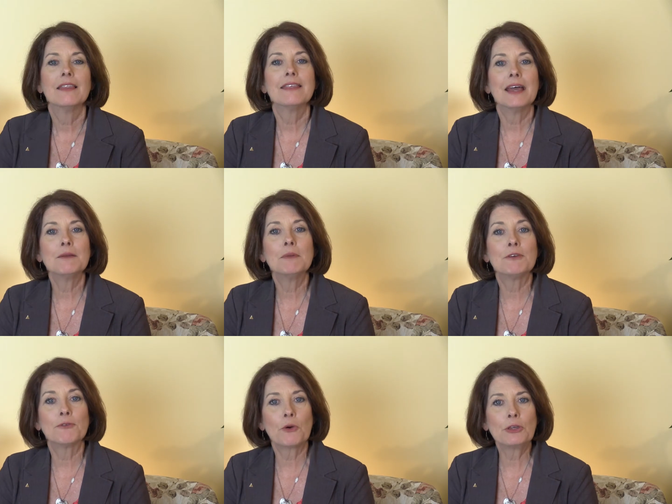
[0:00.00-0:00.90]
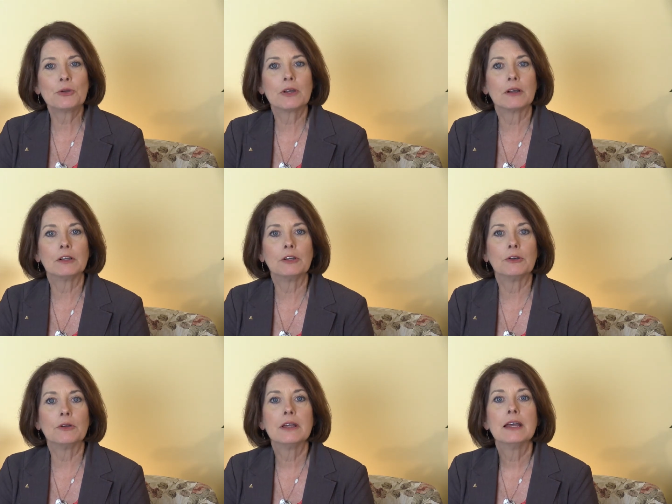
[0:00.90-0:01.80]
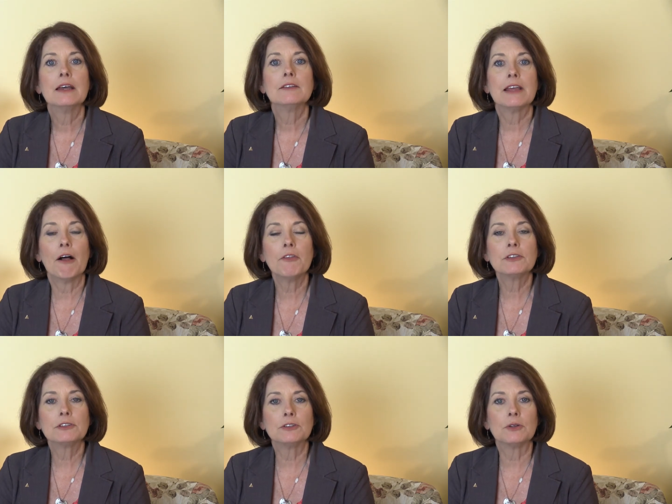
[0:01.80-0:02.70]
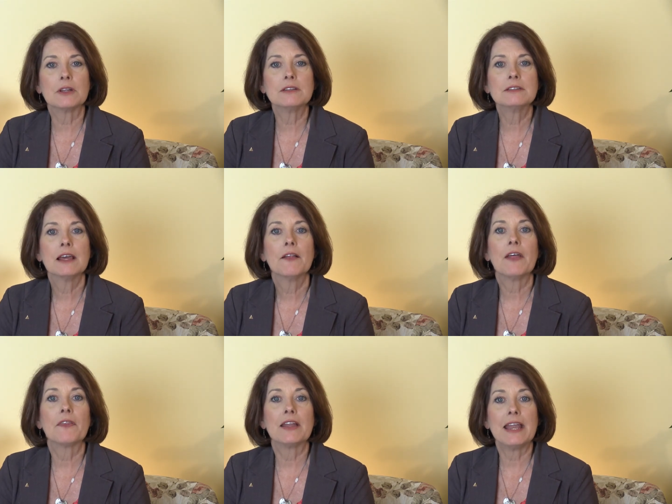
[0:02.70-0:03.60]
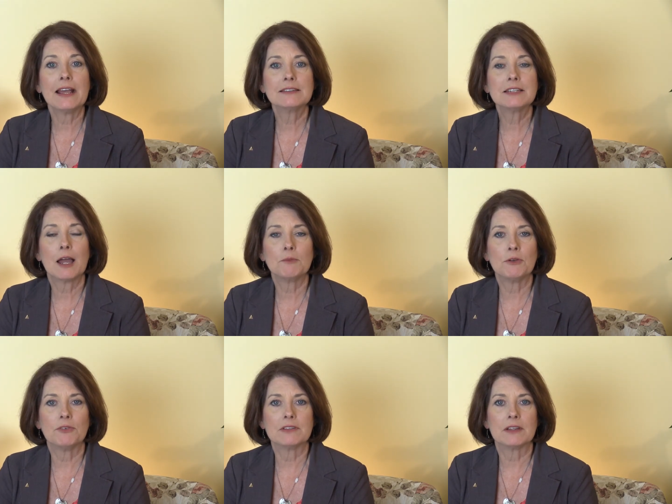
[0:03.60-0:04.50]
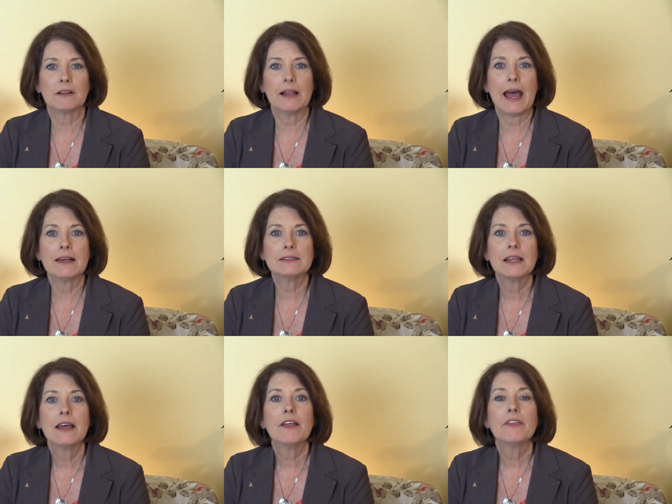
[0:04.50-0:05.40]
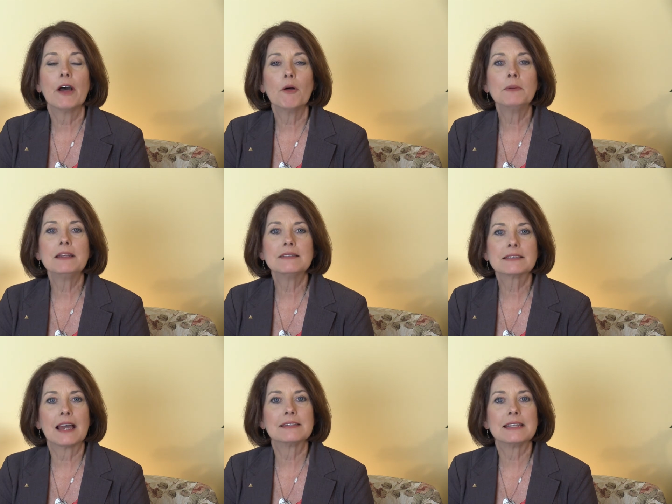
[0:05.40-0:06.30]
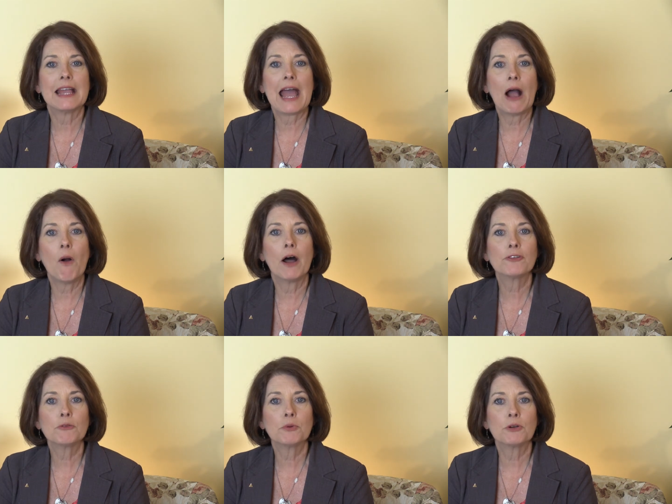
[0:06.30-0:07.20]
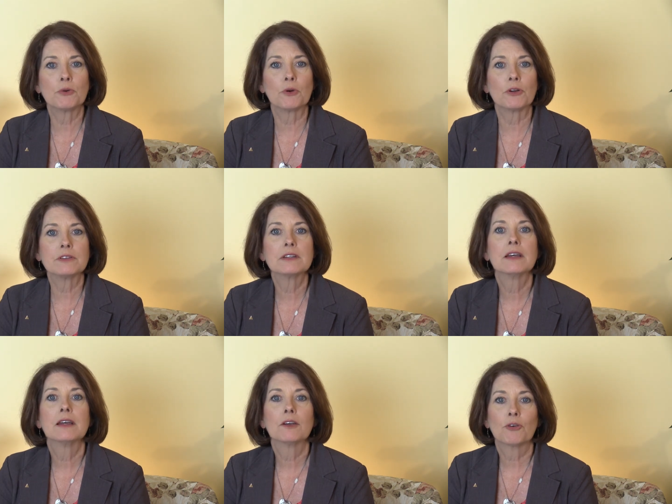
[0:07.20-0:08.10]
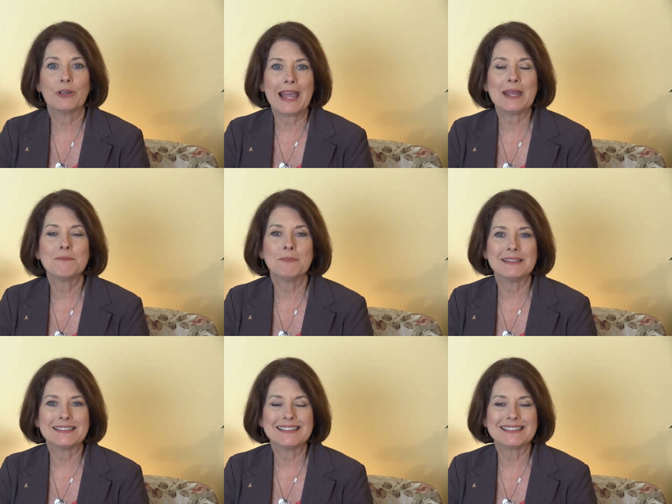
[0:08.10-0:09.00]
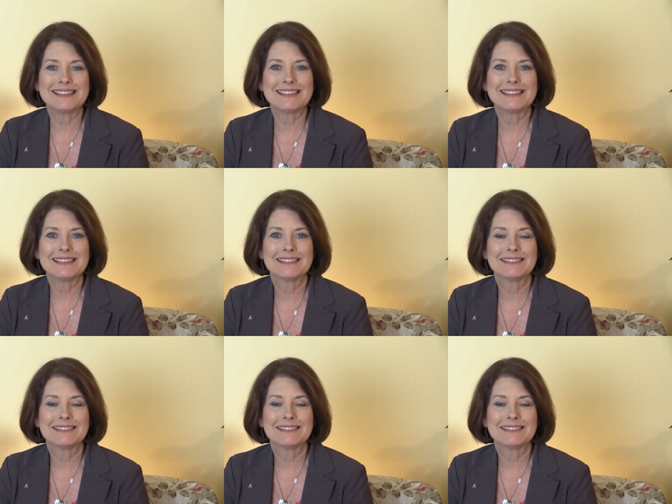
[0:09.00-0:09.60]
Then, before you conclude, tell the students that the next time you visit class, they'll be discussing how entrepreneurs create businesses.